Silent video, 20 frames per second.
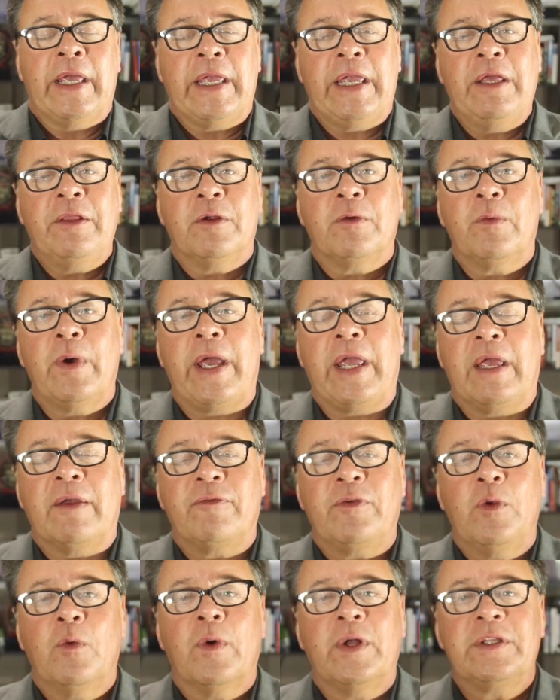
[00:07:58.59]
Either way,
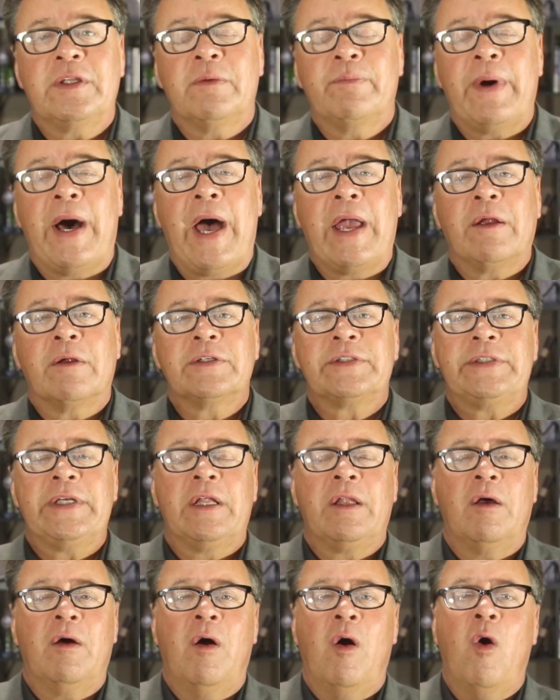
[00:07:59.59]
if you want to buy or
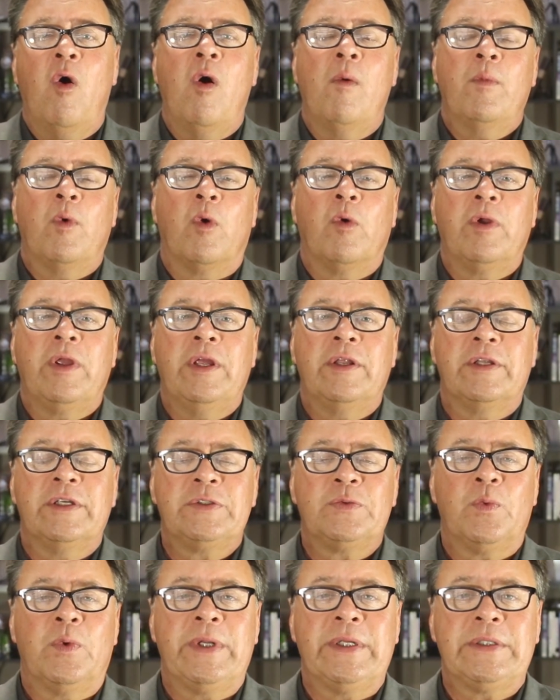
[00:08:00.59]
sell a home, or you
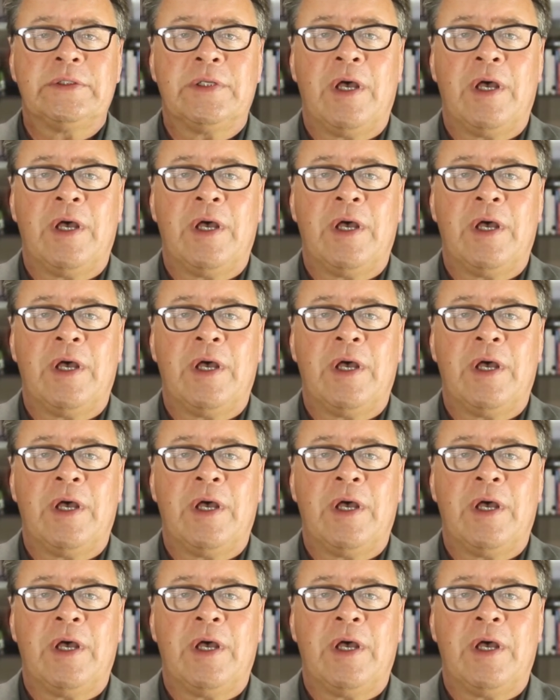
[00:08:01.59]
just want to